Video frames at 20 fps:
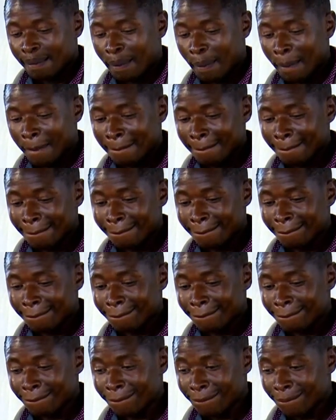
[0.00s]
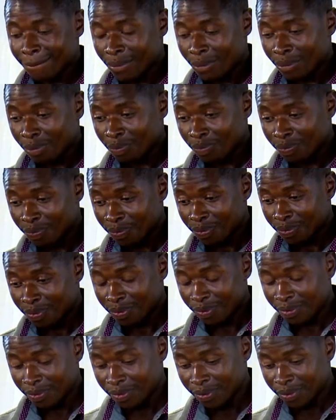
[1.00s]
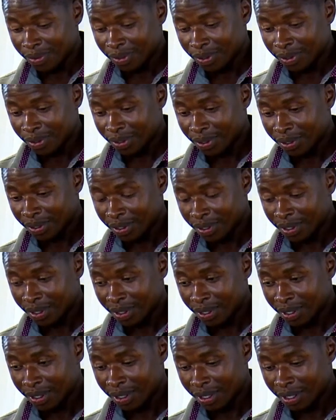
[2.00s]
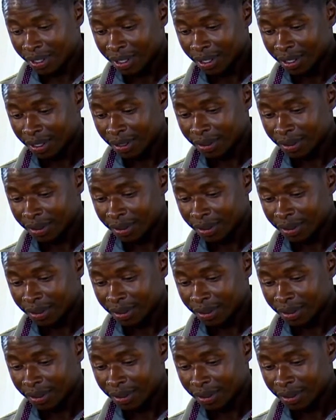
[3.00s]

[no speech]